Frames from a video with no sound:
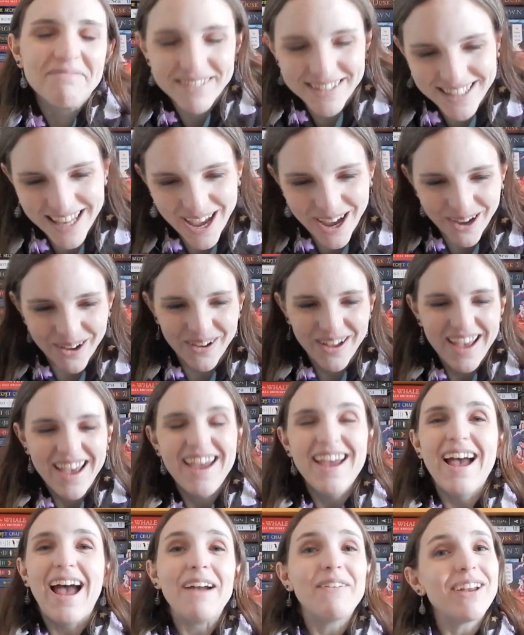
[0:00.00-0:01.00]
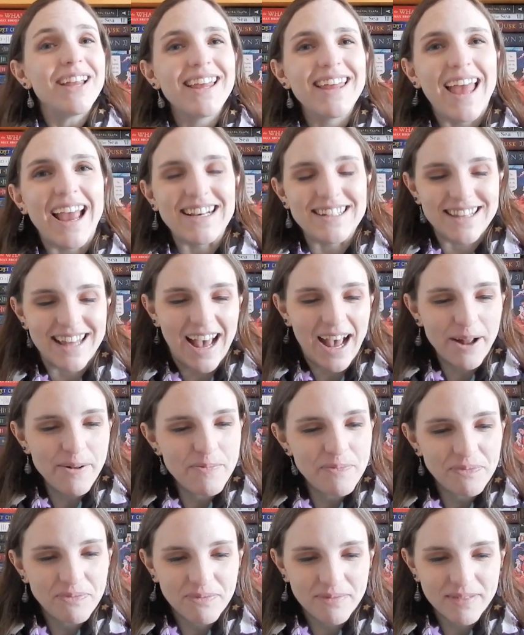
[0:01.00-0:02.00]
So I really liked that.